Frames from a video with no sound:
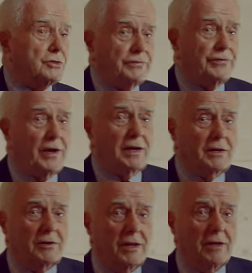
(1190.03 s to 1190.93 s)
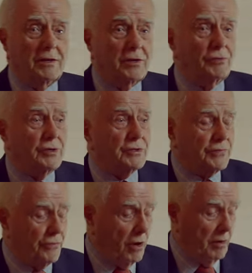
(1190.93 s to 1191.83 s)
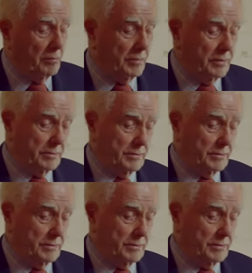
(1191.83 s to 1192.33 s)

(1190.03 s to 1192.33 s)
to find who it's from?